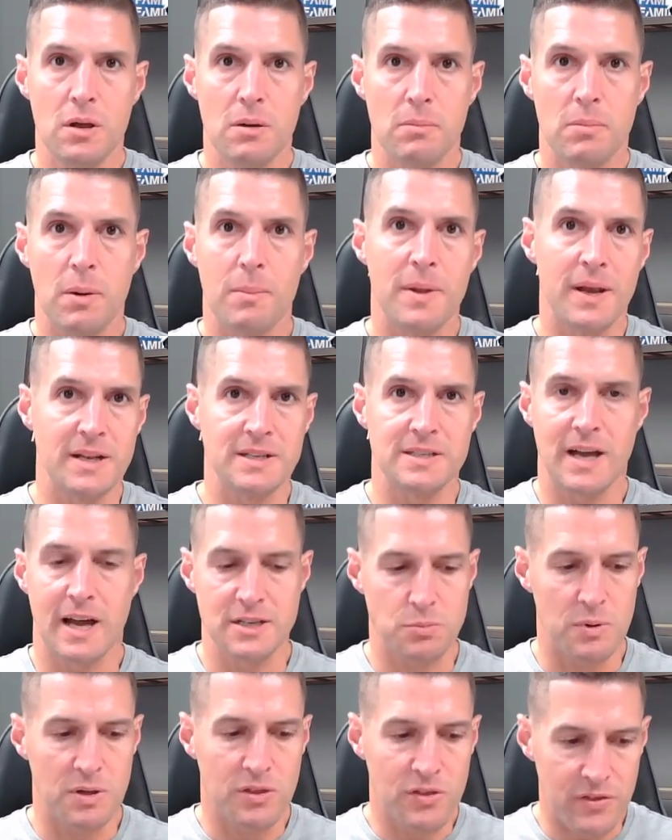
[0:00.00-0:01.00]
But many
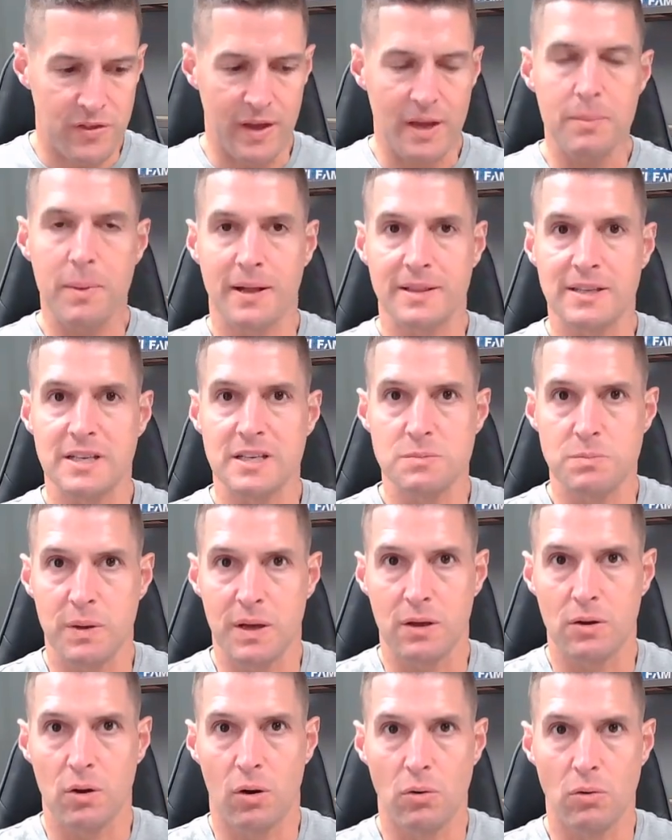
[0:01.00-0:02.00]
times we think about these
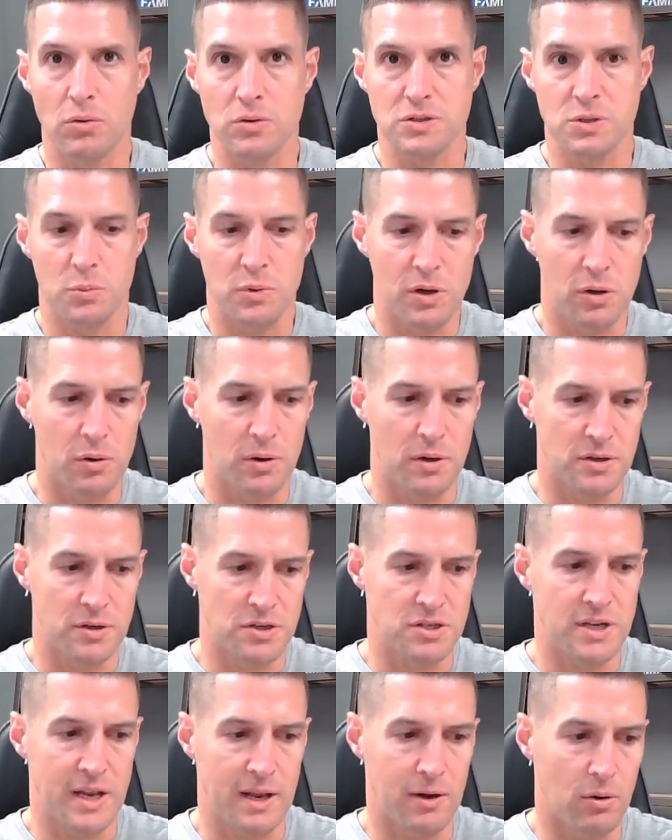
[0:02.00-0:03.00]
big goals and we don't
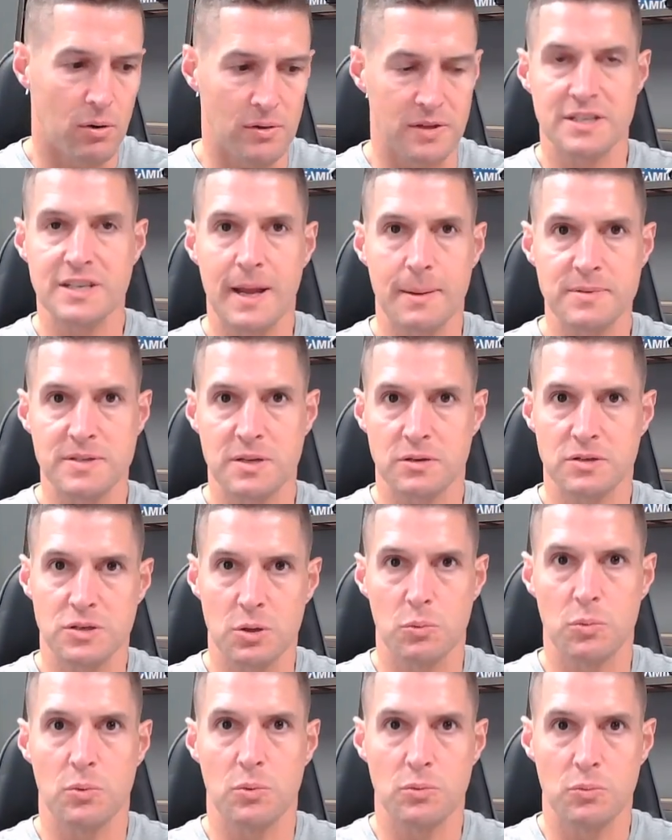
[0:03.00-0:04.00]
understand all the steps. So
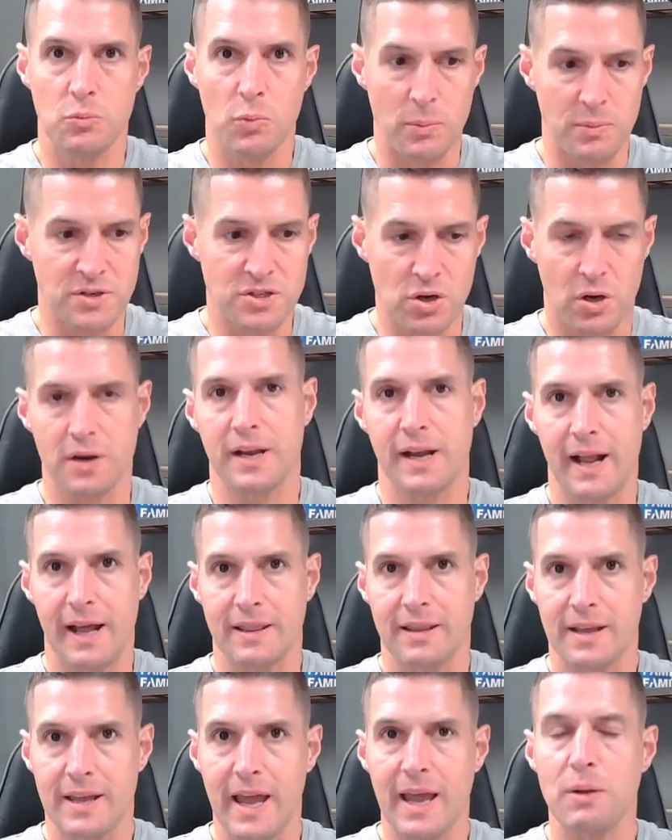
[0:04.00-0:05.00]
when we start getting out of
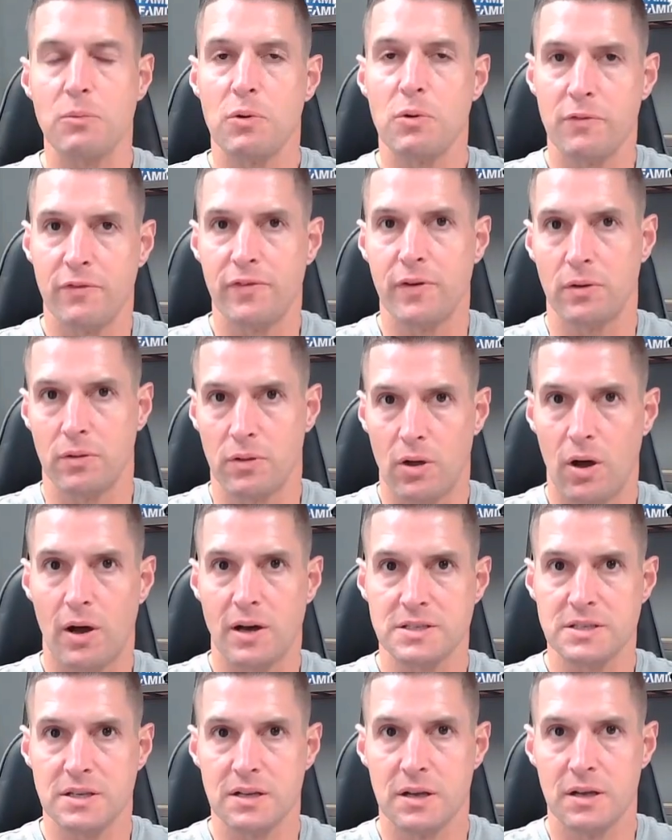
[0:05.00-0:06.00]
the gate, we feel
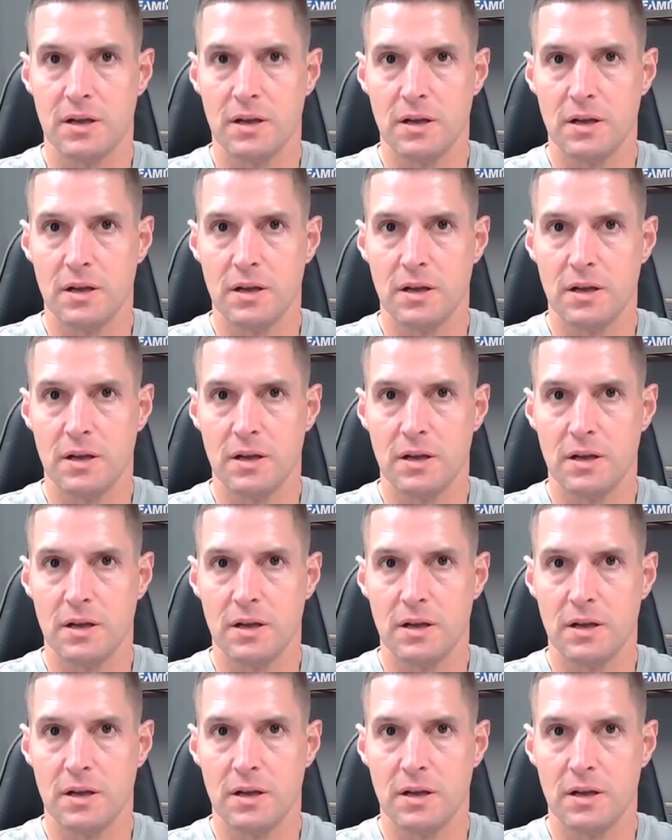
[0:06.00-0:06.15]
lost.